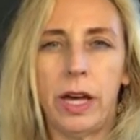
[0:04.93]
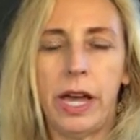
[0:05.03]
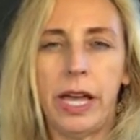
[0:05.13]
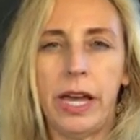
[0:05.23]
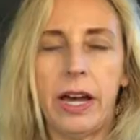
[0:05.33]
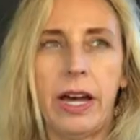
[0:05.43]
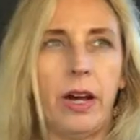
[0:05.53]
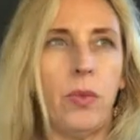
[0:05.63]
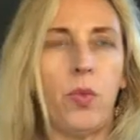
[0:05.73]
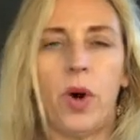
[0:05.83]

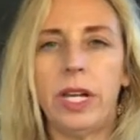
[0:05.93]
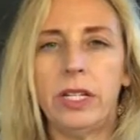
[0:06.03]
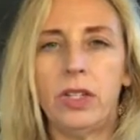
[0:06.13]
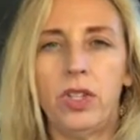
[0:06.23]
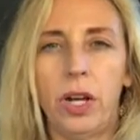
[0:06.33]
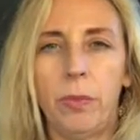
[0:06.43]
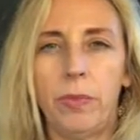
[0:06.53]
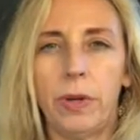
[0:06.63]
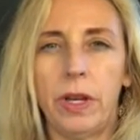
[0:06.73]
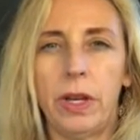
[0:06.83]
I wanted to jump